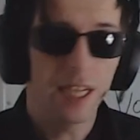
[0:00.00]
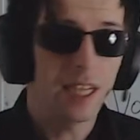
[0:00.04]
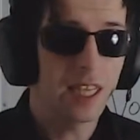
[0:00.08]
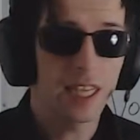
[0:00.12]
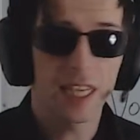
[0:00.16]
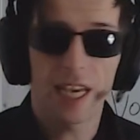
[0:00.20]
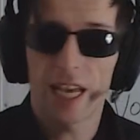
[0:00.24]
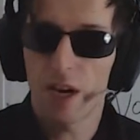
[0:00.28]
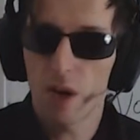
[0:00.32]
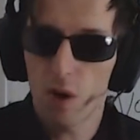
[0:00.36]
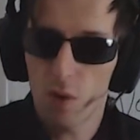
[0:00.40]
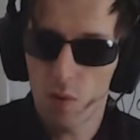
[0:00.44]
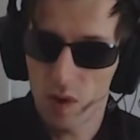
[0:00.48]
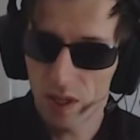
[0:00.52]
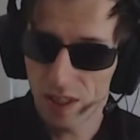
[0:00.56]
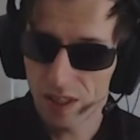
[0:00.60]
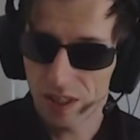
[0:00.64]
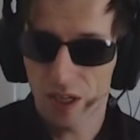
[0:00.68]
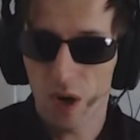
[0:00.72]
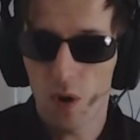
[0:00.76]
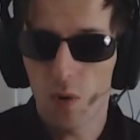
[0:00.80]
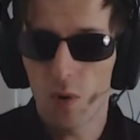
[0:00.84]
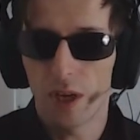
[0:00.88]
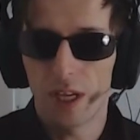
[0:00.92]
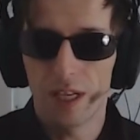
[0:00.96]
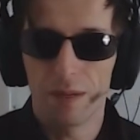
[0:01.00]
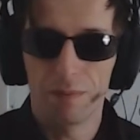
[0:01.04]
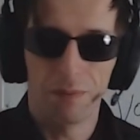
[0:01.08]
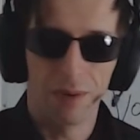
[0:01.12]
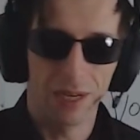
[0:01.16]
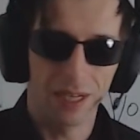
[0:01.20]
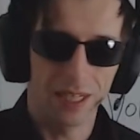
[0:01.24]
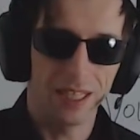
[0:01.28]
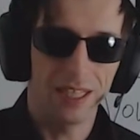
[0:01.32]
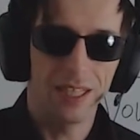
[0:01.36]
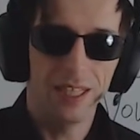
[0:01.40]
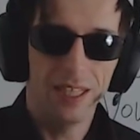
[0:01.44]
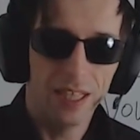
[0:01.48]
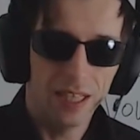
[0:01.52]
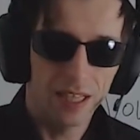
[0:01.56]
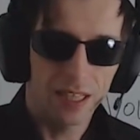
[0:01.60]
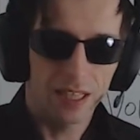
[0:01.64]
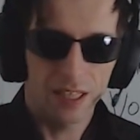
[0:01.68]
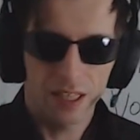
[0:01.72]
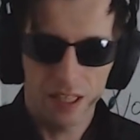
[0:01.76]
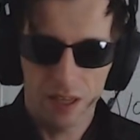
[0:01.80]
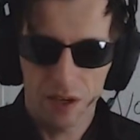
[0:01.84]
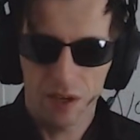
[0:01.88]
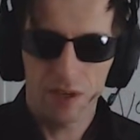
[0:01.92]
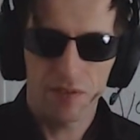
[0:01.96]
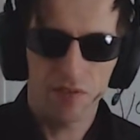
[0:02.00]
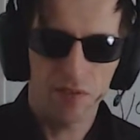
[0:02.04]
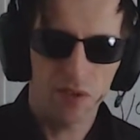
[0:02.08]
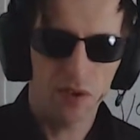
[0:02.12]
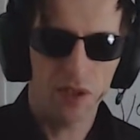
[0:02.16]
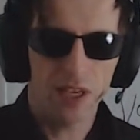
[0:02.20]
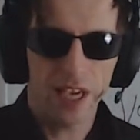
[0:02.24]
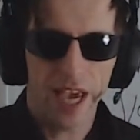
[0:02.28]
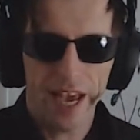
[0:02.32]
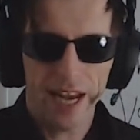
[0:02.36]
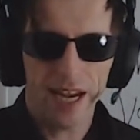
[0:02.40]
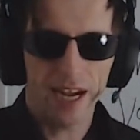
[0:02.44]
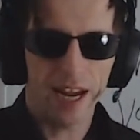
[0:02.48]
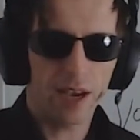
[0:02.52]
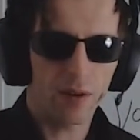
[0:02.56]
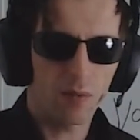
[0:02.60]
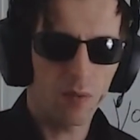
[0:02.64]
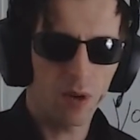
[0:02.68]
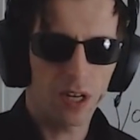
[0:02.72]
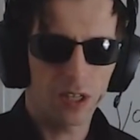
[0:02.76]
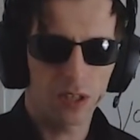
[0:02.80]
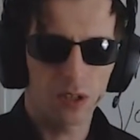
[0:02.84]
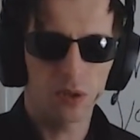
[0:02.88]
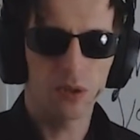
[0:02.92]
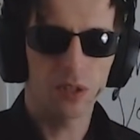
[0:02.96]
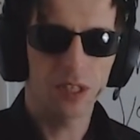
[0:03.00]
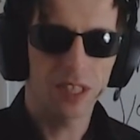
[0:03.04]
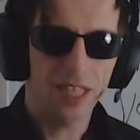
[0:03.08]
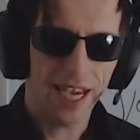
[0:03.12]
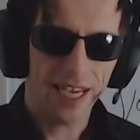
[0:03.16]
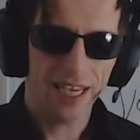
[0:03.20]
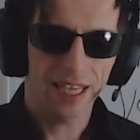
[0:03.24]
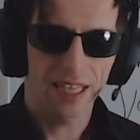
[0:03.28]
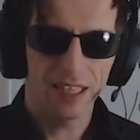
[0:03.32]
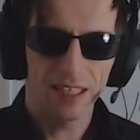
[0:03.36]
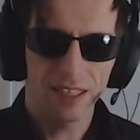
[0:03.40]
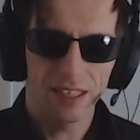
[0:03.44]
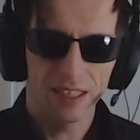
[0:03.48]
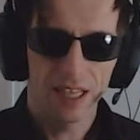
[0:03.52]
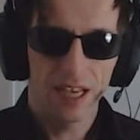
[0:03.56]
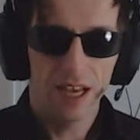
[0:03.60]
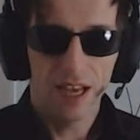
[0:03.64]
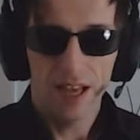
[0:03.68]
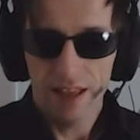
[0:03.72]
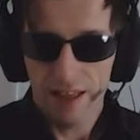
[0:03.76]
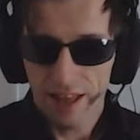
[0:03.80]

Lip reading: He can always go in, but you know, if you gain like 1 or 2 seconds,